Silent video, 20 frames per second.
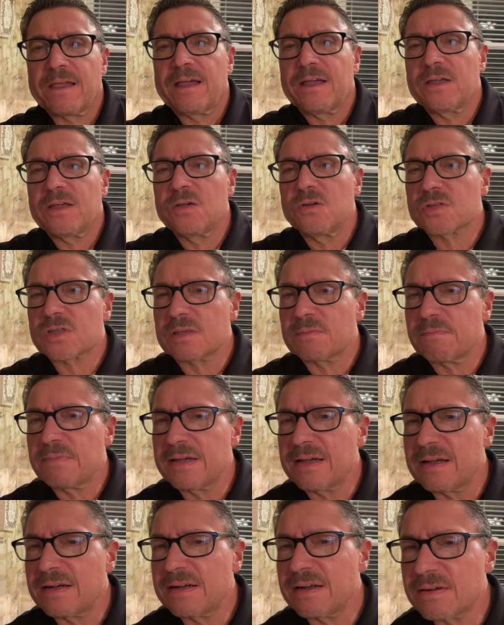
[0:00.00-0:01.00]
used to
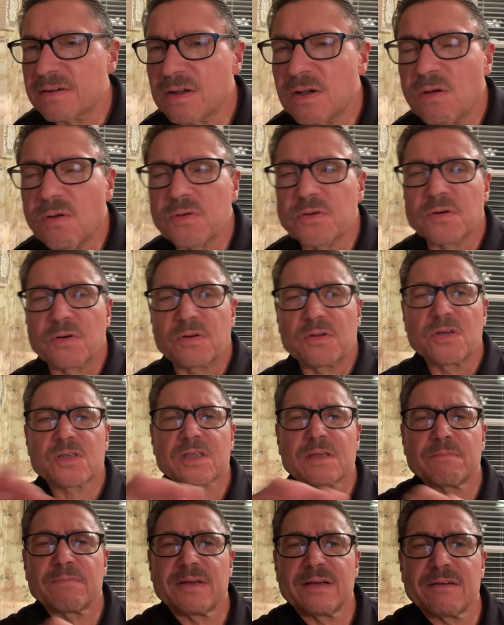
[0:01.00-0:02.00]
be an adulterer, used
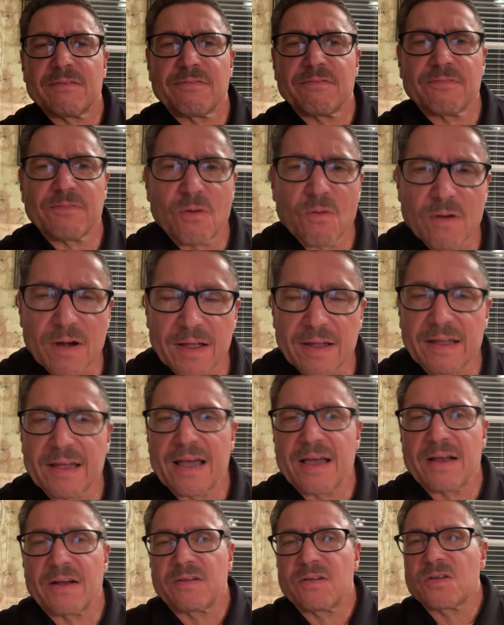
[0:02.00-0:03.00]
to be a
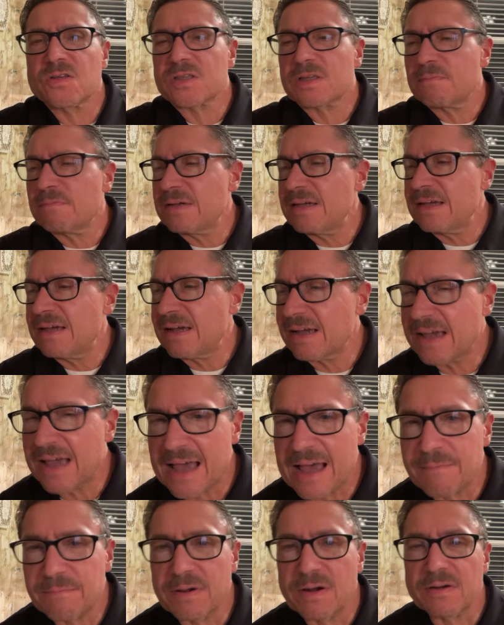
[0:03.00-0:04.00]
fornicator, used to be a
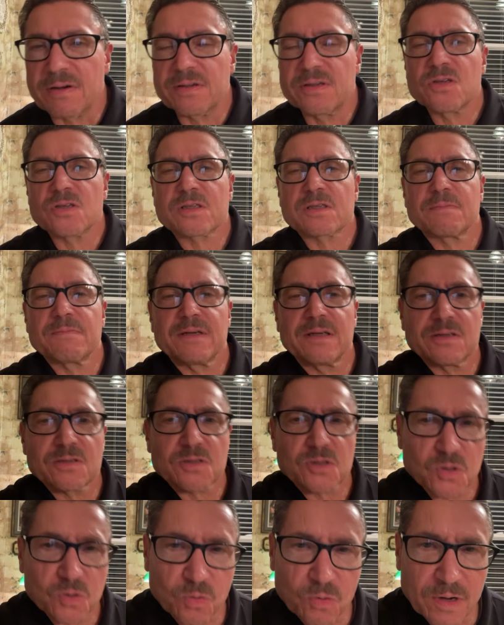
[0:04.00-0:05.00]
gambler, used to be a
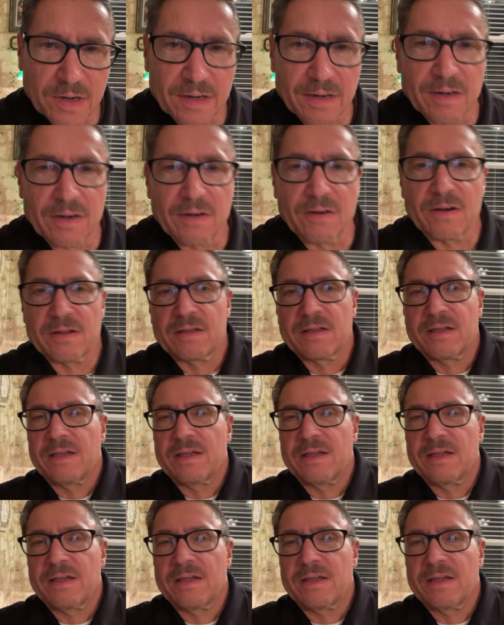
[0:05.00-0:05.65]
swindler,